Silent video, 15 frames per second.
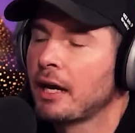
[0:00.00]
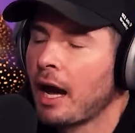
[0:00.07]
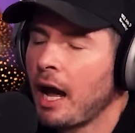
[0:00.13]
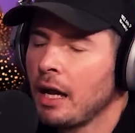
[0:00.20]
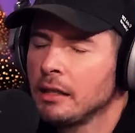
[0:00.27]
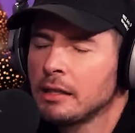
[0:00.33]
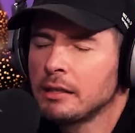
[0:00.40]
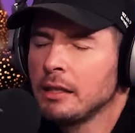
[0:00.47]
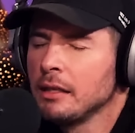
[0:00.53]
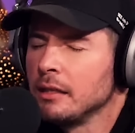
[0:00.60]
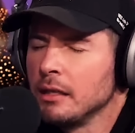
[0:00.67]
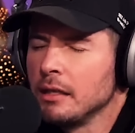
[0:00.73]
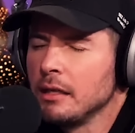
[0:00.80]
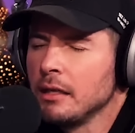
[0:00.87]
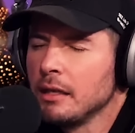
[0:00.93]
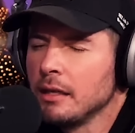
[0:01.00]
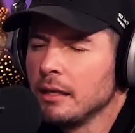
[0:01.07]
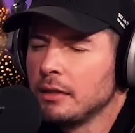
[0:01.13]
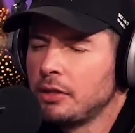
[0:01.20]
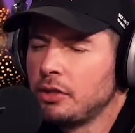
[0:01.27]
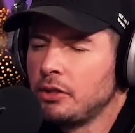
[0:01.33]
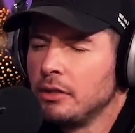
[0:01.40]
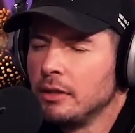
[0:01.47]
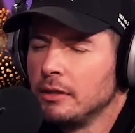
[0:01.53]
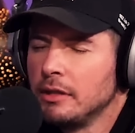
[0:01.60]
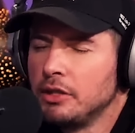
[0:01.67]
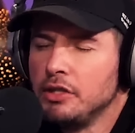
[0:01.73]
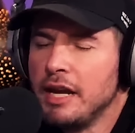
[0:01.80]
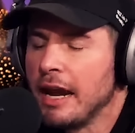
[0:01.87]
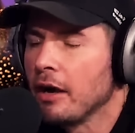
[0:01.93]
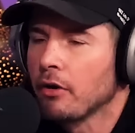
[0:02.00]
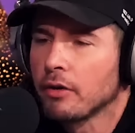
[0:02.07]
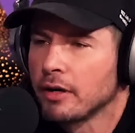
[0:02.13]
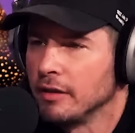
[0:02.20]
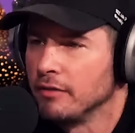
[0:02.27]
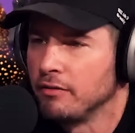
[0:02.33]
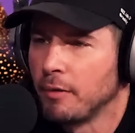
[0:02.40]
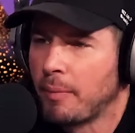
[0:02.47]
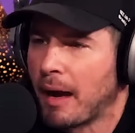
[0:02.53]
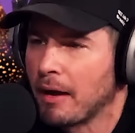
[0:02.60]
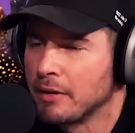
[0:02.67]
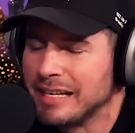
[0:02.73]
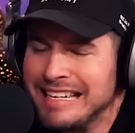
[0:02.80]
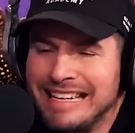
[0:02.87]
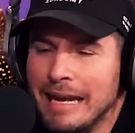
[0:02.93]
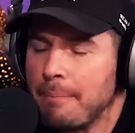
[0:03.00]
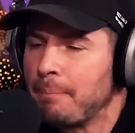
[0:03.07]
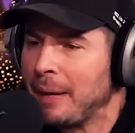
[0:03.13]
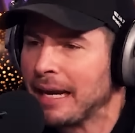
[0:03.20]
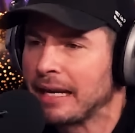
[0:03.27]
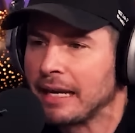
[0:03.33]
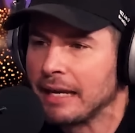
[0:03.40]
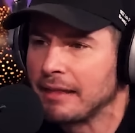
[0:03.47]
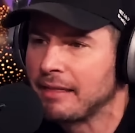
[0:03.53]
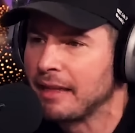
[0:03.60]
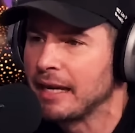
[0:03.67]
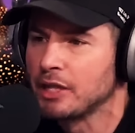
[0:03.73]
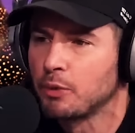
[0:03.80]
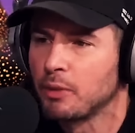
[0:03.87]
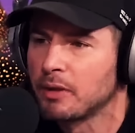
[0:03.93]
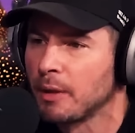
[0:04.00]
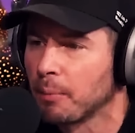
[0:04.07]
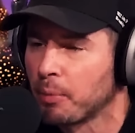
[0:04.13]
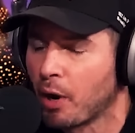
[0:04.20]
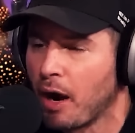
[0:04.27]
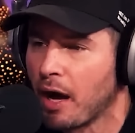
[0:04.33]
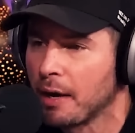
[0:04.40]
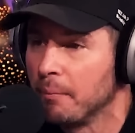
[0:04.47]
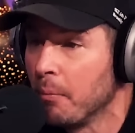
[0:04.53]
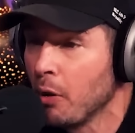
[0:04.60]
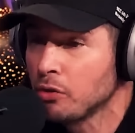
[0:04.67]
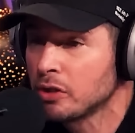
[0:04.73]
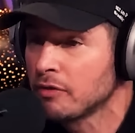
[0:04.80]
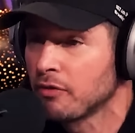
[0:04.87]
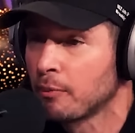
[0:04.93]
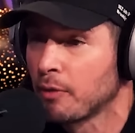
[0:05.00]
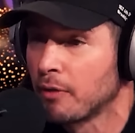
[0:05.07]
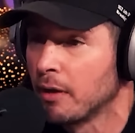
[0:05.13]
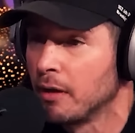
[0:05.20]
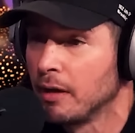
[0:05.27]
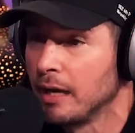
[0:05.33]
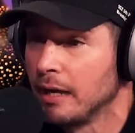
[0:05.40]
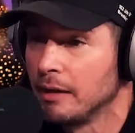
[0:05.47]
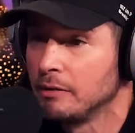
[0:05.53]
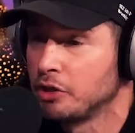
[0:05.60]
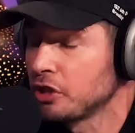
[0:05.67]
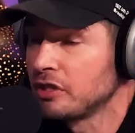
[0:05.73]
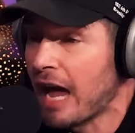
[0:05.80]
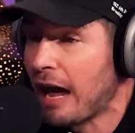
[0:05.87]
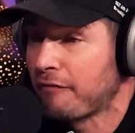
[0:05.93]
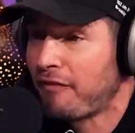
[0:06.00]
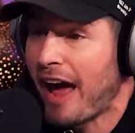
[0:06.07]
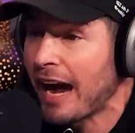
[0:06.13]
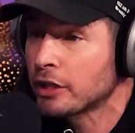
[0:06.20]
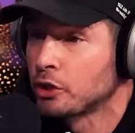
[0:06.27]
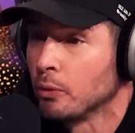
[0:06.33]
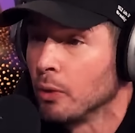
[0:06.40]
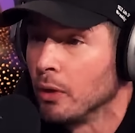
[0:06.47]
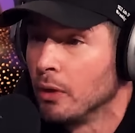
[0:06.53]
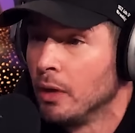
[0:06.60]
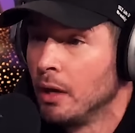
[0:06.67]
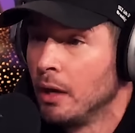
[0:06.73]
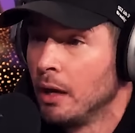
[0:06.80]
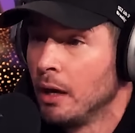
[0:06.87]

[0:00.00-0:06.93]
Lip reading: constant narrative about nitpicking things with LeBron, most of them are just not factual.